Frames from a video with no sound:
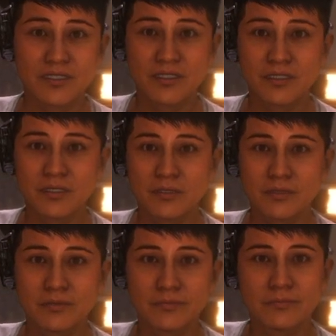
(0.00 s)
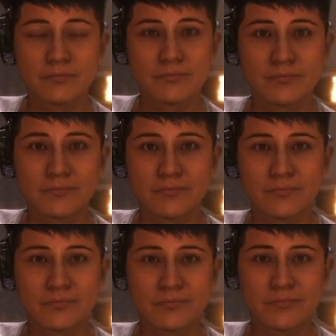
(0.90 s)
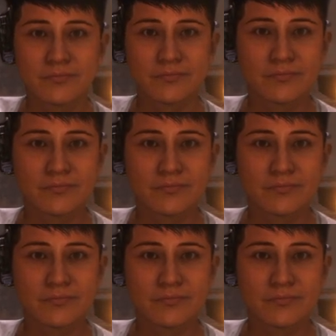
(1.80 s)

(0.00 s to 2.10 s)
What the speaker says: Nothing is said.